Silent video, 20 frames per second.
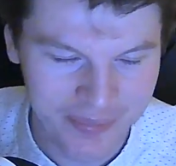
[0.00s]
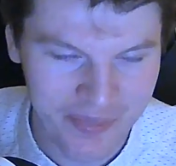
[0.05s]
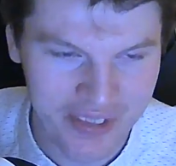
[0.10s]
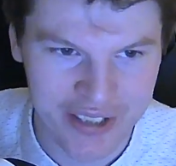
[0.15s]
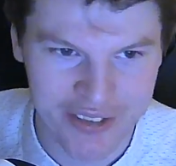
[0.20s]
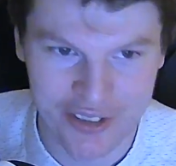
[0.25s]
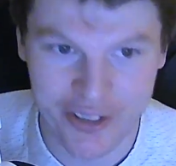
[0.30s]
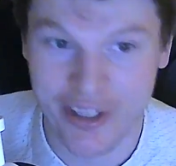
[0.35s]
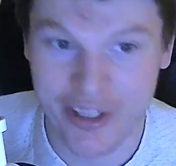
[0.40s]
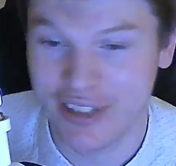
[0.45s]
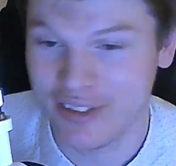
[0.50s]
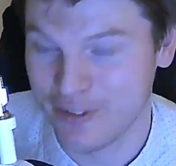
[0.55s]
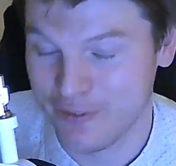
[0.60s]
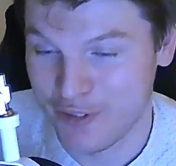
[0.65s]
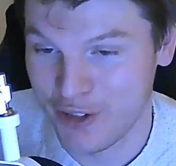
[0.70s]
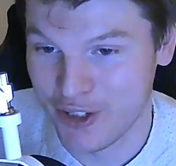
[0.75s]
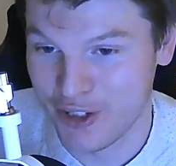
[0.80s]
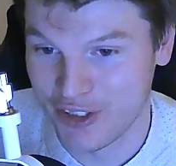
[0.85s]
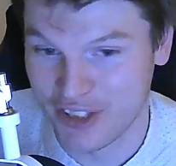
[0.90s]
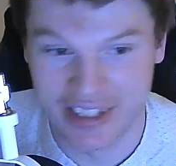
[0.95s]
So that's the
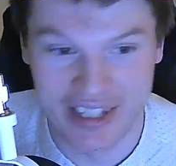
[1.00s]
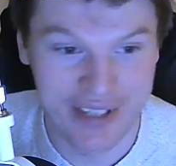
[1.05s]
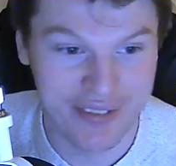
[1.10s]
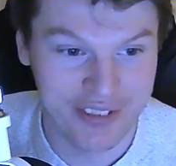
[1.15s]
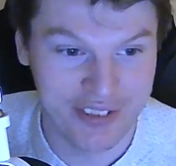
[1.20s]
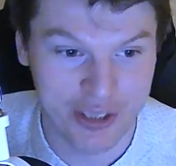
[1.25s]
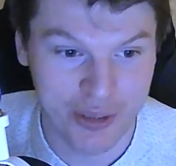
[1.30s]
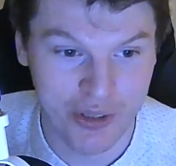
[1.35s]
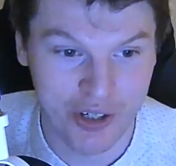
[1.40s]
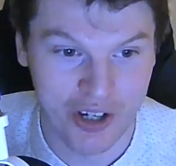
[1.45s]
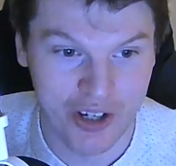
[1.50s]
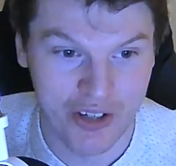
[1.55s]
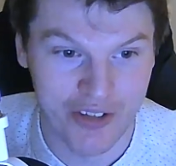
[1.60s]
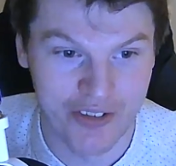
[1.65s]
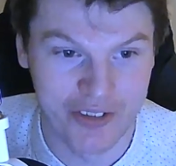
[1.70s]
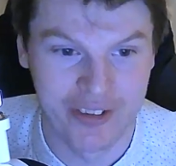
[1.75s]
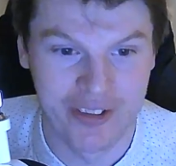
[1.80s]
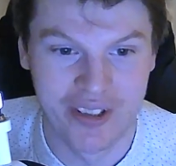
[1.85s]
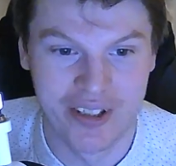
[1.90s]
first thing. They've still got